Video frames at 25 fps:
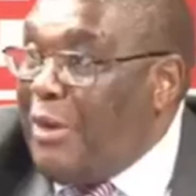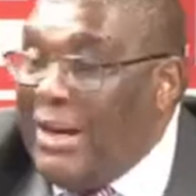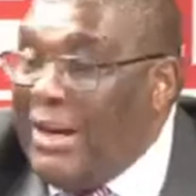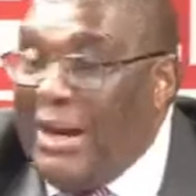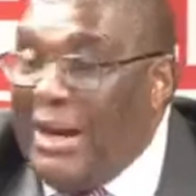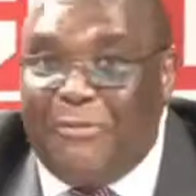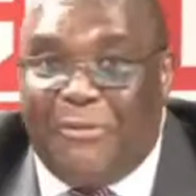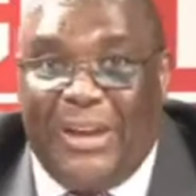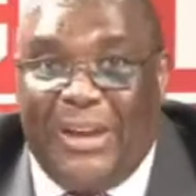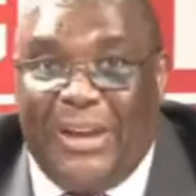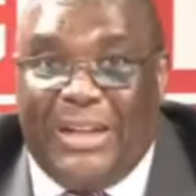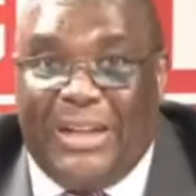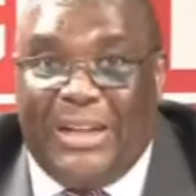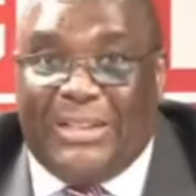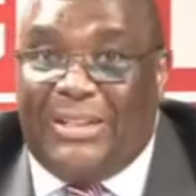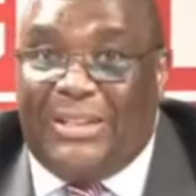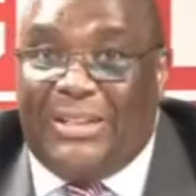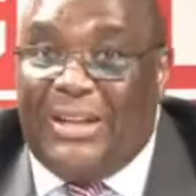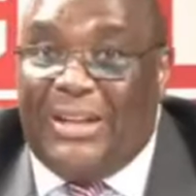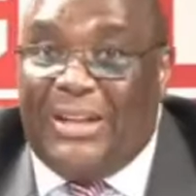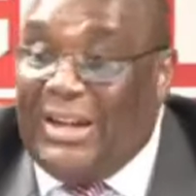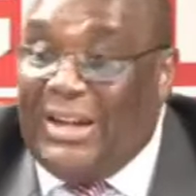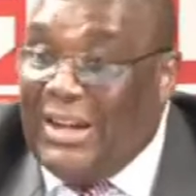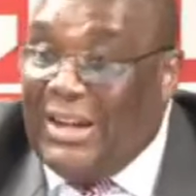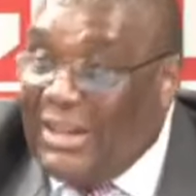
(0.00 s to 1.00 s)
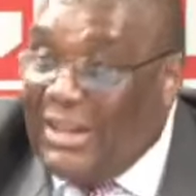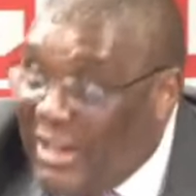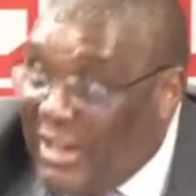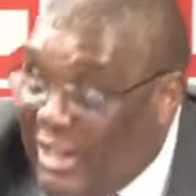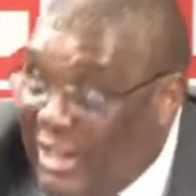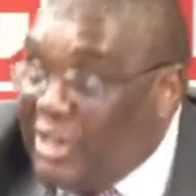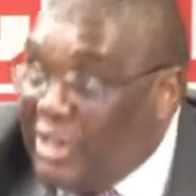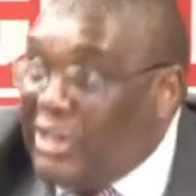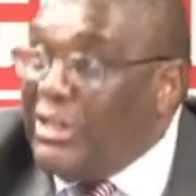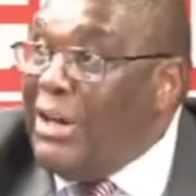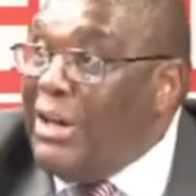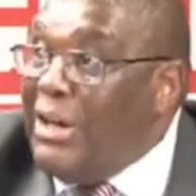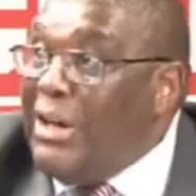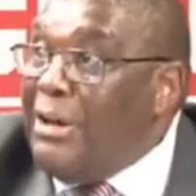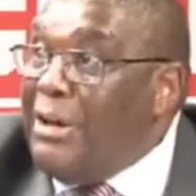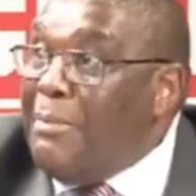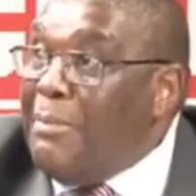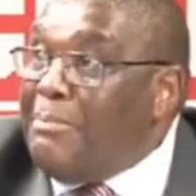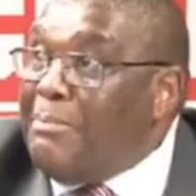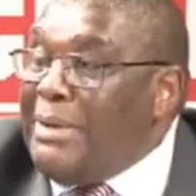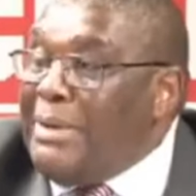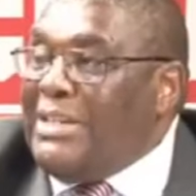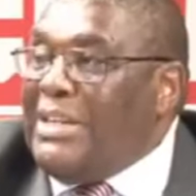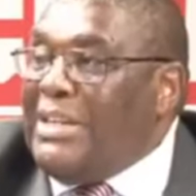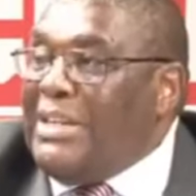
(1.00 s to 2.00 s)
Affairs, and his
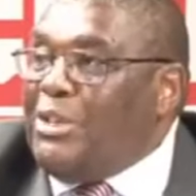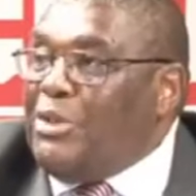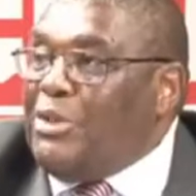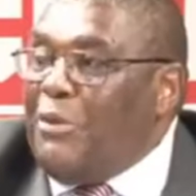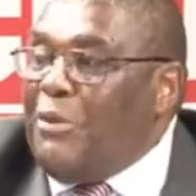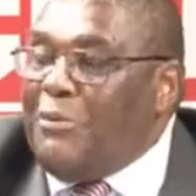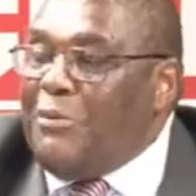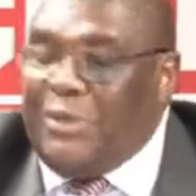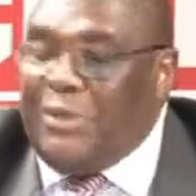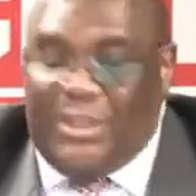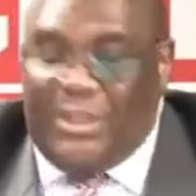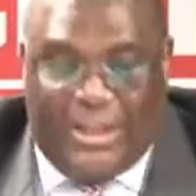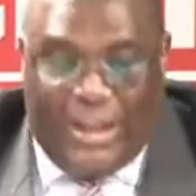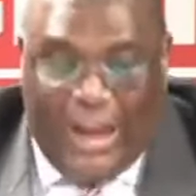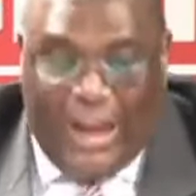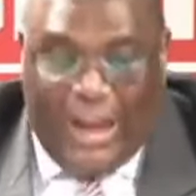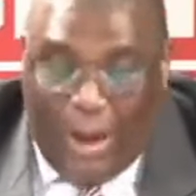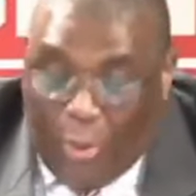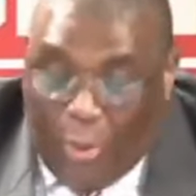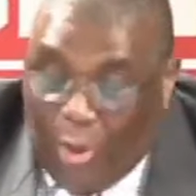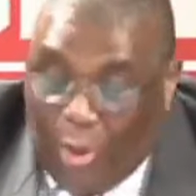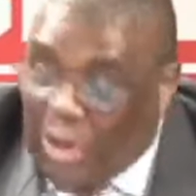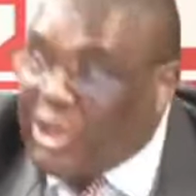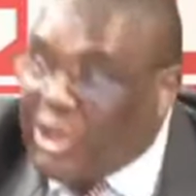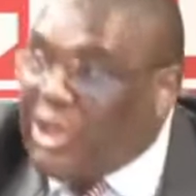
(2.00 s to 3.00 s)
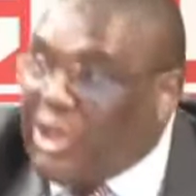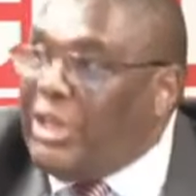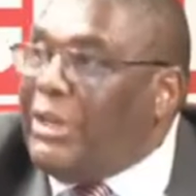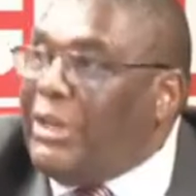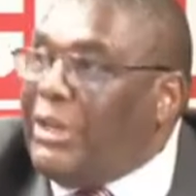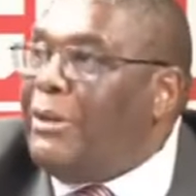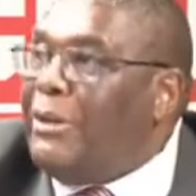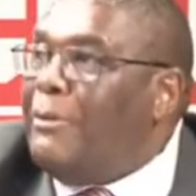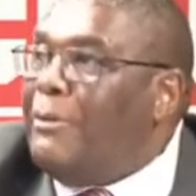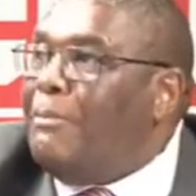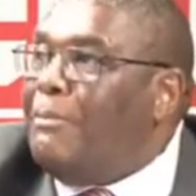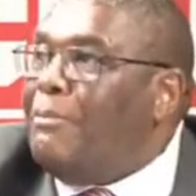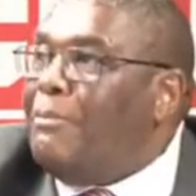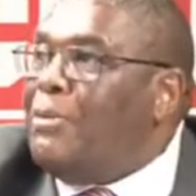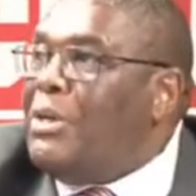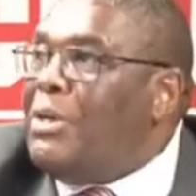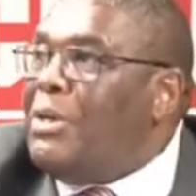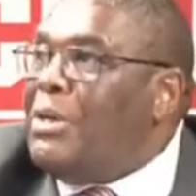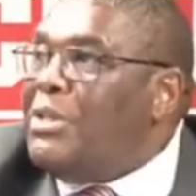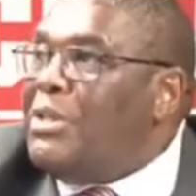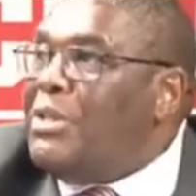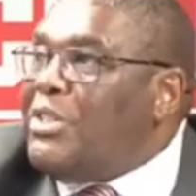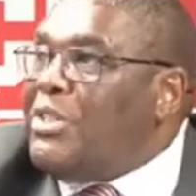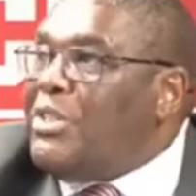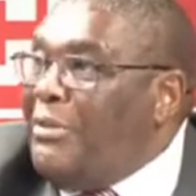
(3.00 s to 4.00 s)
President's Office, they are watching.
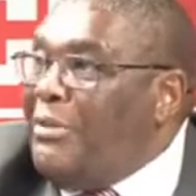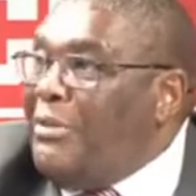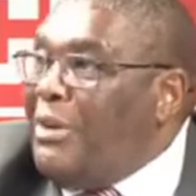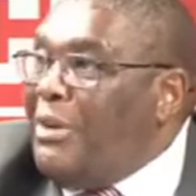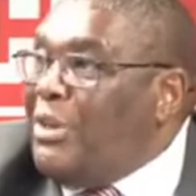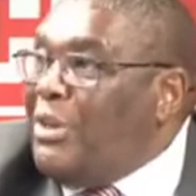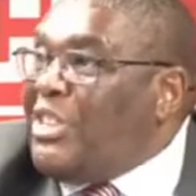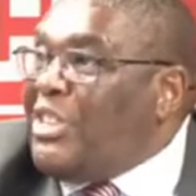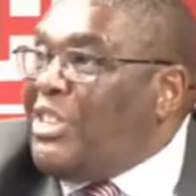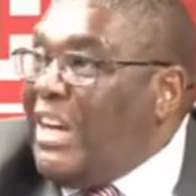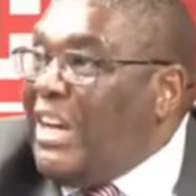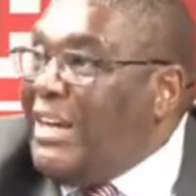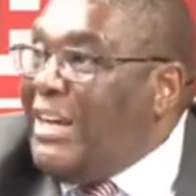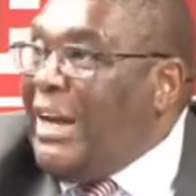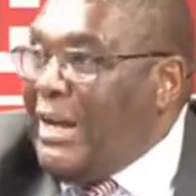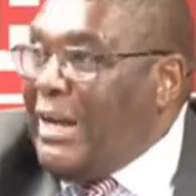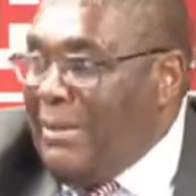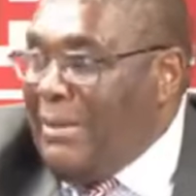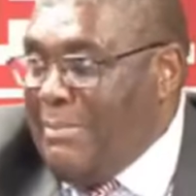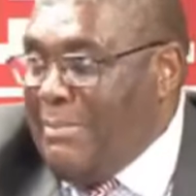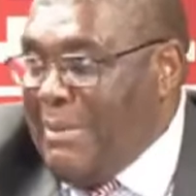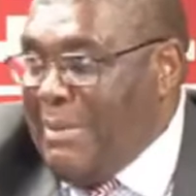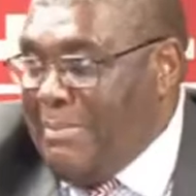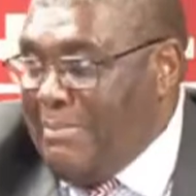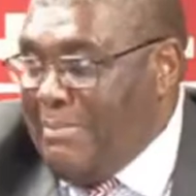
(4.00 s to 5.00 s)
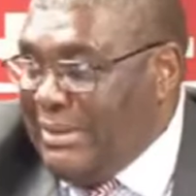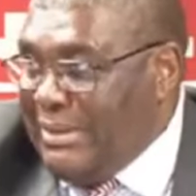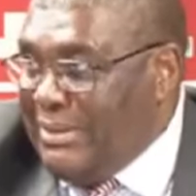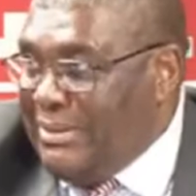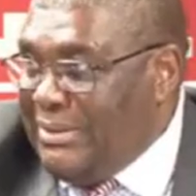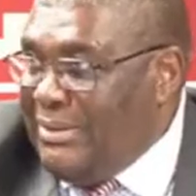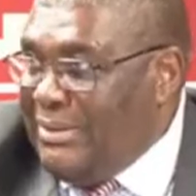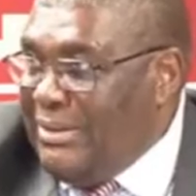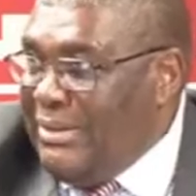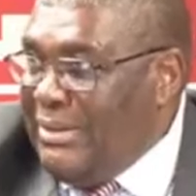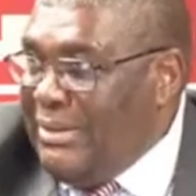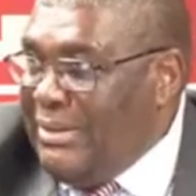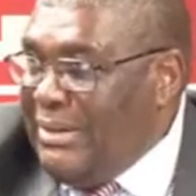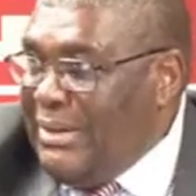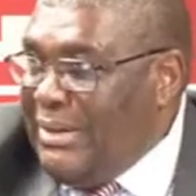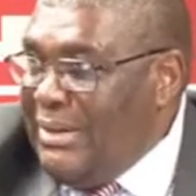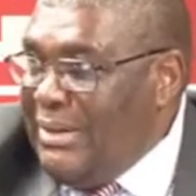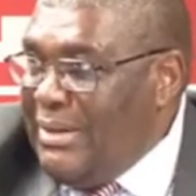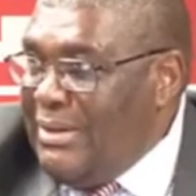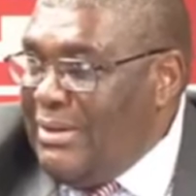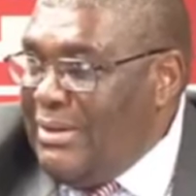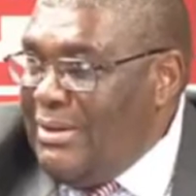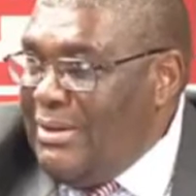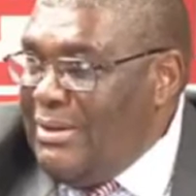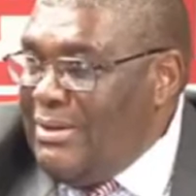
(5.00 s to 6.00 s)
Several SADC members
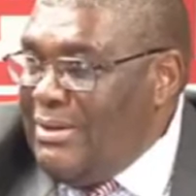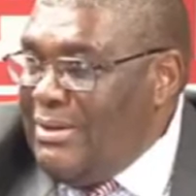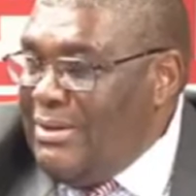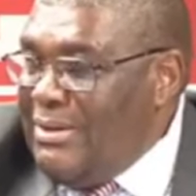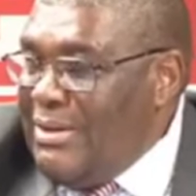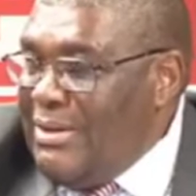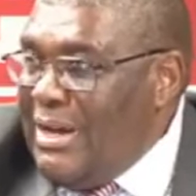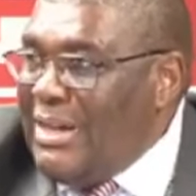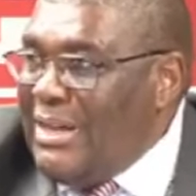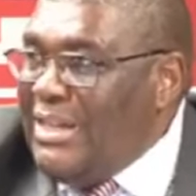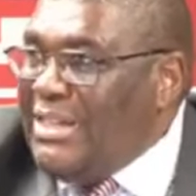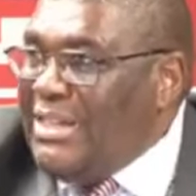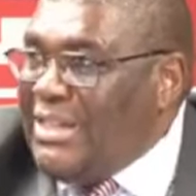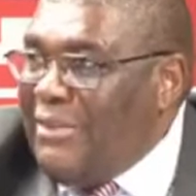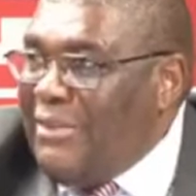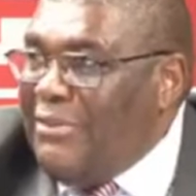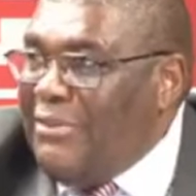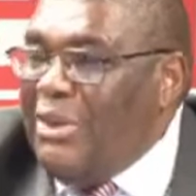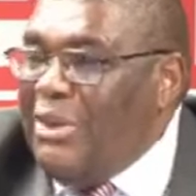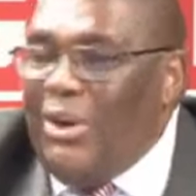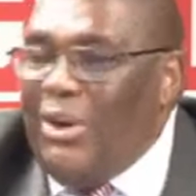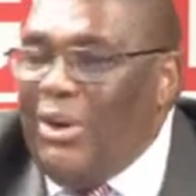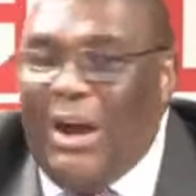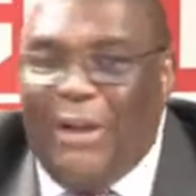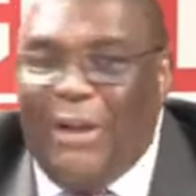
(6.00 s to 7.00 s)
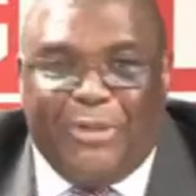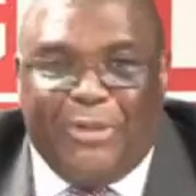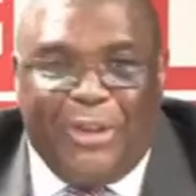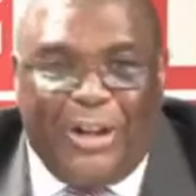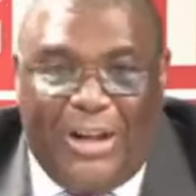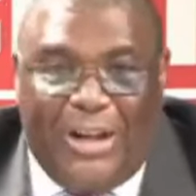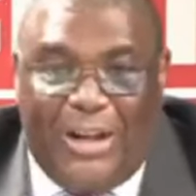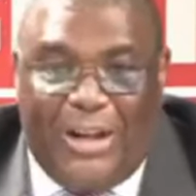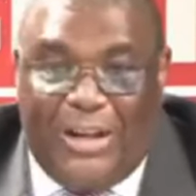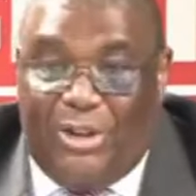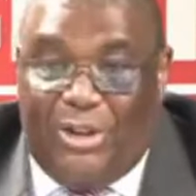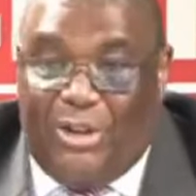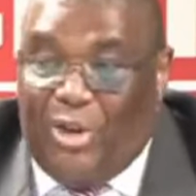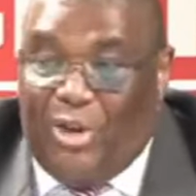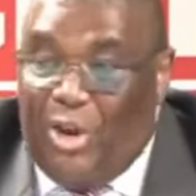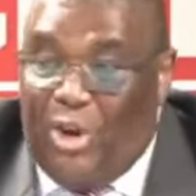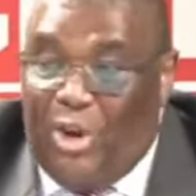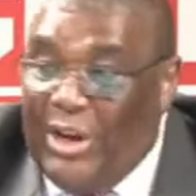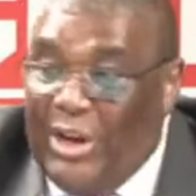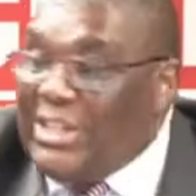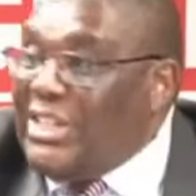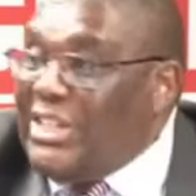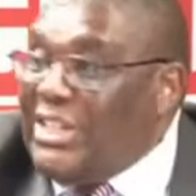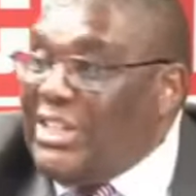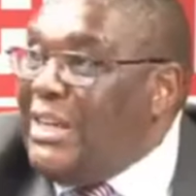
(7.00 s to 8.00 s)
and several African, Your
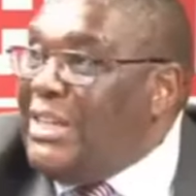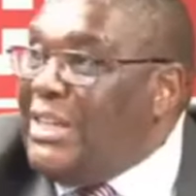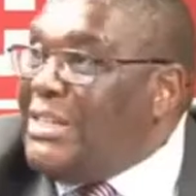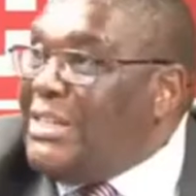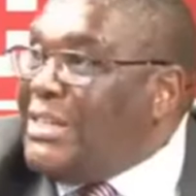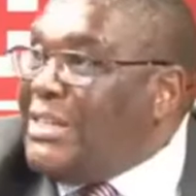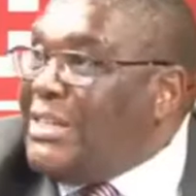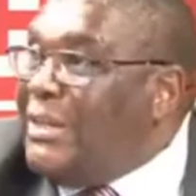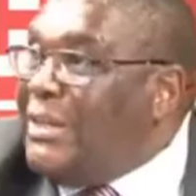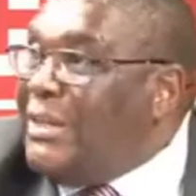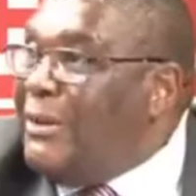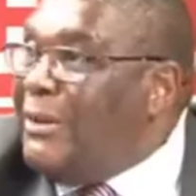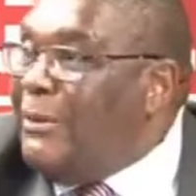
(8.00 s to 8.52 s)
Excellency,